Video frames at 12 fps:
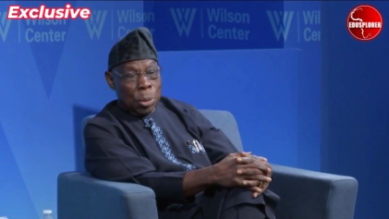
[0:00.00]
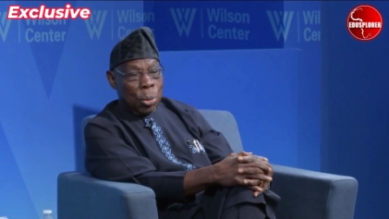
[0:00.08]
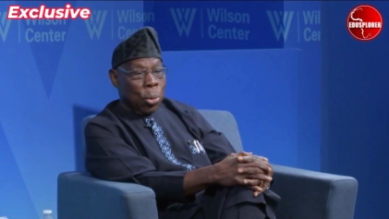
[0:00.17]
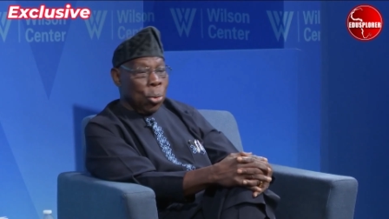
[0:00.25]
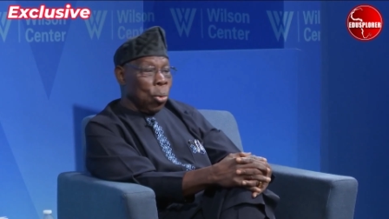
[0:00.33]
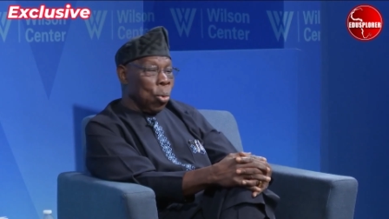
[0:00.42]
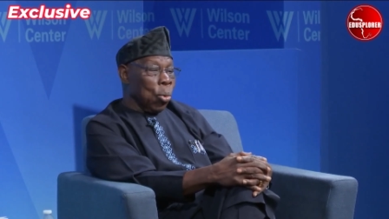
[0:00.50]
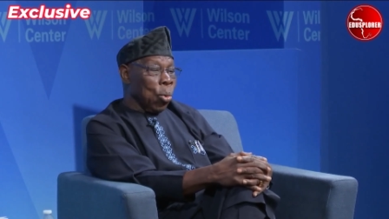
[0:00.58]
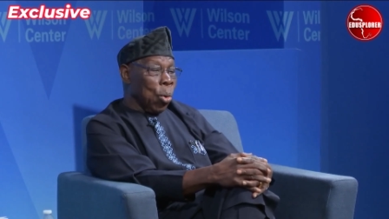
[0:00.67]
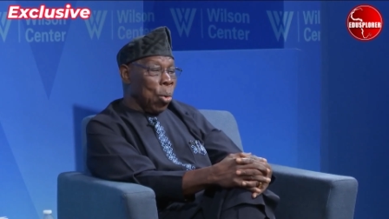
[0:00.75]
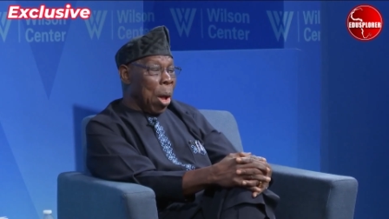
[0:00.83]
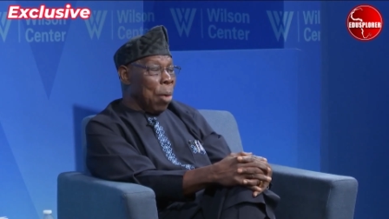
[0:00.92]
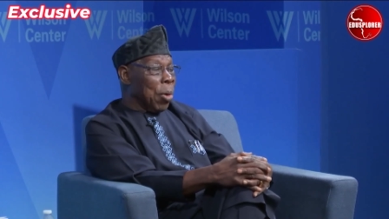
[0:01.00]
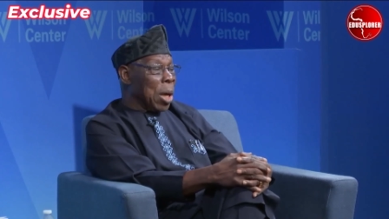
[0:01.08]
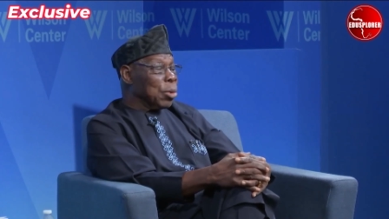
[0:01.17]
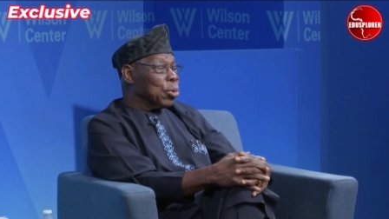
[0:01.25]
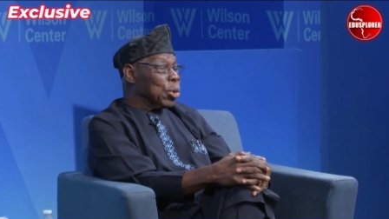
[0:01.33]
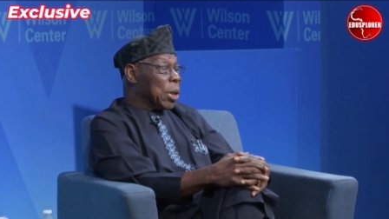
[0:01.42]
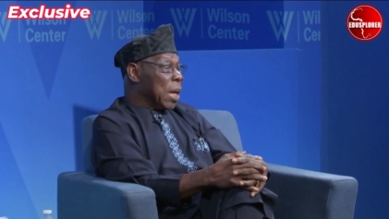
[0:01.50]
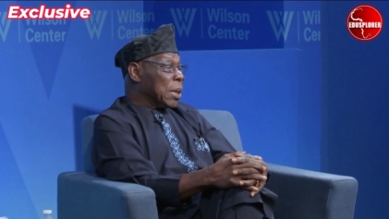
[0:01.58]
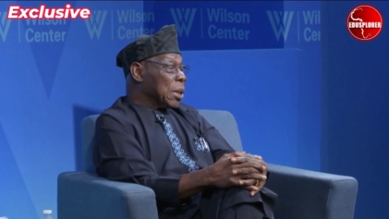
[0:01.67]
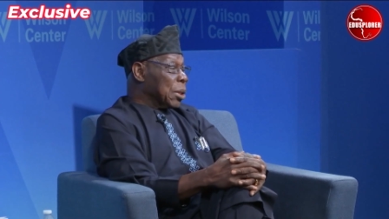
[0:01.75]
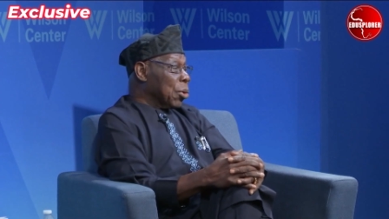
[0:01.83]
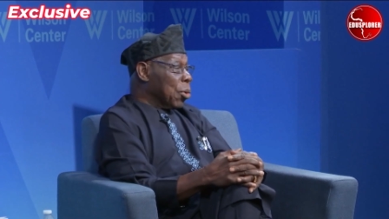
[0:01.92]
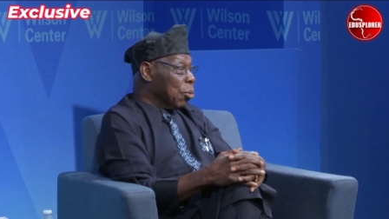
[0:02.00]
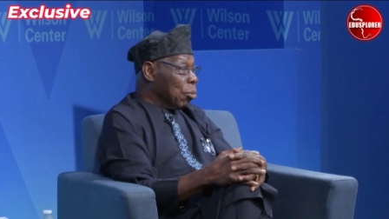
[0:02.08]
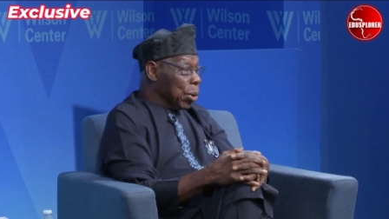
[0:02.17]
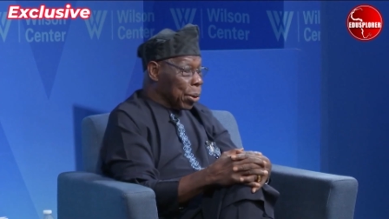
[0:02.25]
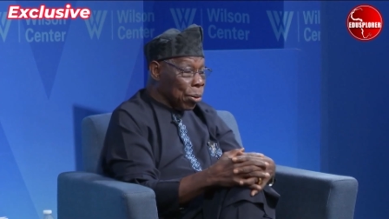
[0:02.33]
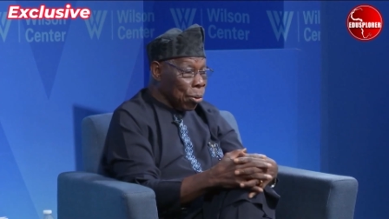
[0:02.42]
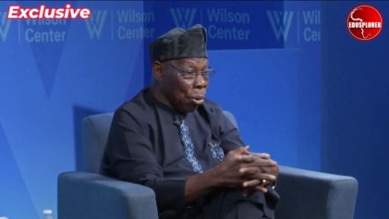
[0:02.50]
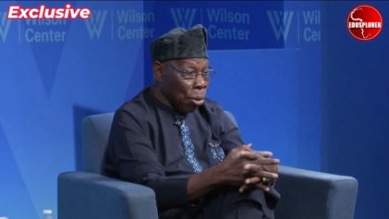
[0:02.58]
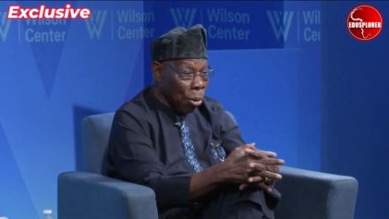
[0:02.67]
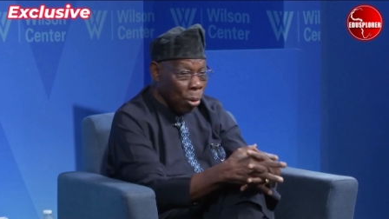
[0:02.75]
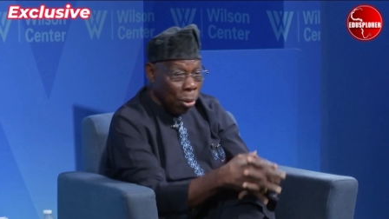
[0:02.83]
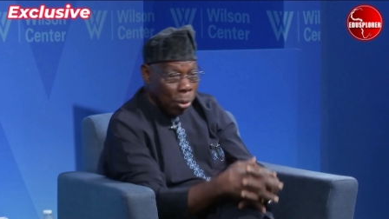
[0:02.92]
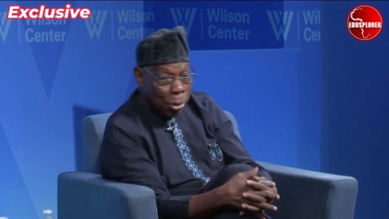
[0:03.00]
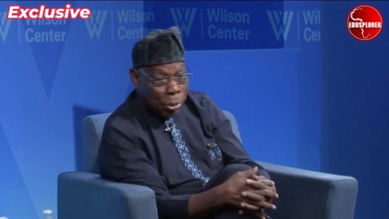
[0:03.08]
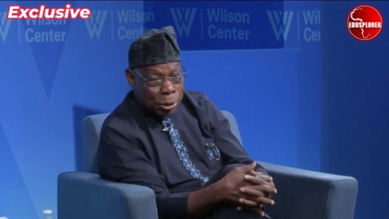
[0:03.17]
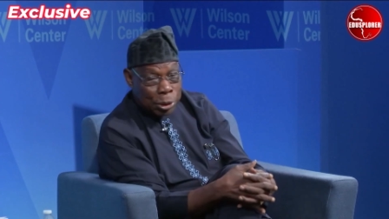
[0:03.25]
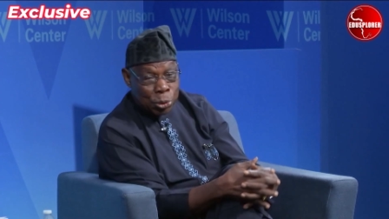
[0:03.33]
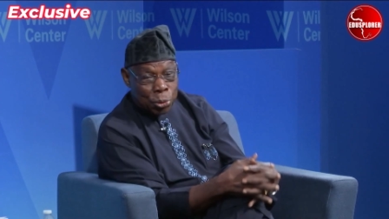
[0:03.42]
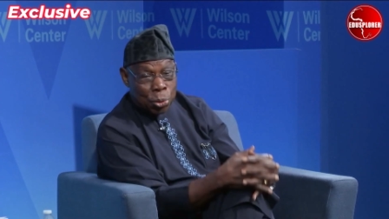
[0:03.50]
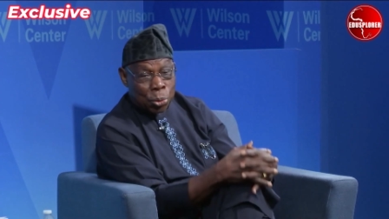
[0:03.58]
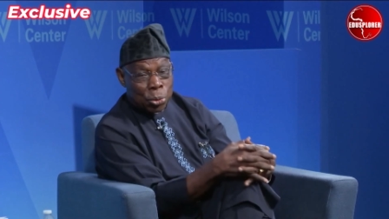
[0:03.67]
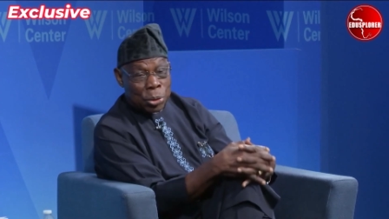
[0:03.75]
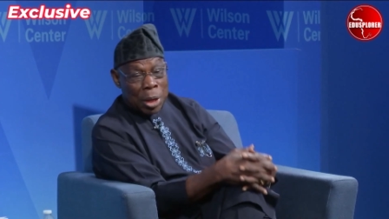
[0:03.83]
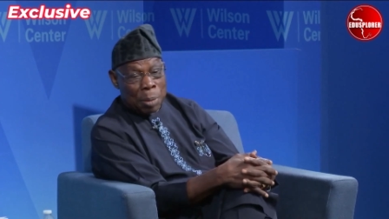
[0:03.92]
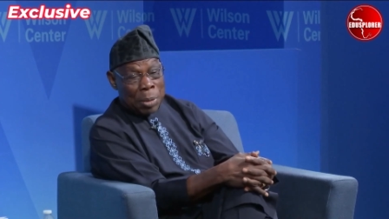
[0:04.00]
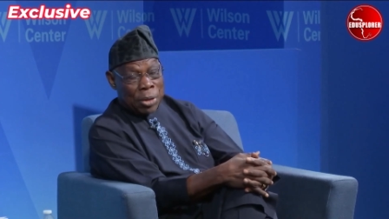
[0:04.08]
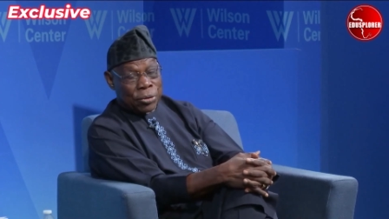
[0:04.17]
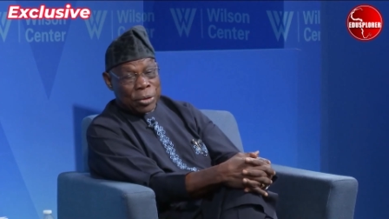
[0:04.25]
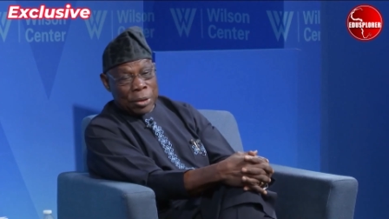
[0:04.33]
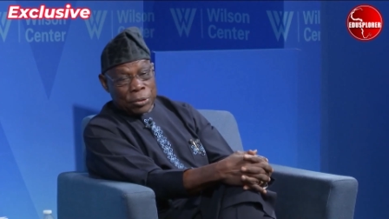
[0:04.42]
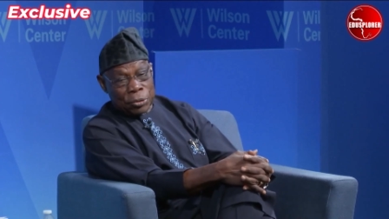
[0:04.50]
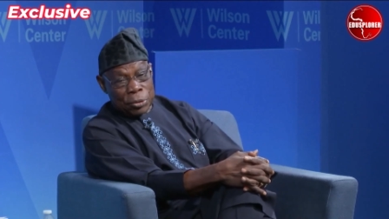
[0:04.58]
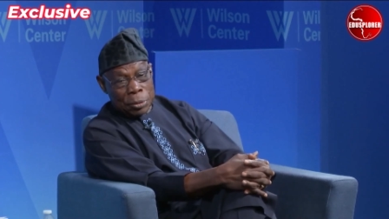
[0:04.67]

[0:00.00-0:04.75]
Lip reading: Oh, how are you getting on with your new colonial masters?